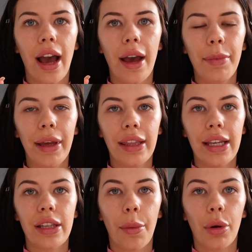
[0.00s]
I picked
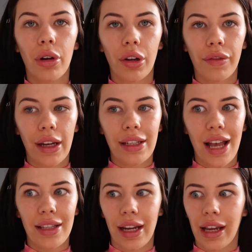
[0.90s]
these up on Look
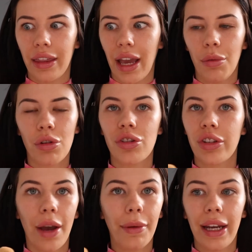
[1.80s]
Fantastic. They were
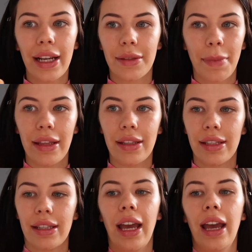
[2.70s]
so
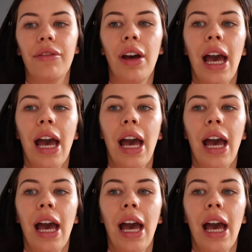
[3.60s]
inexpensive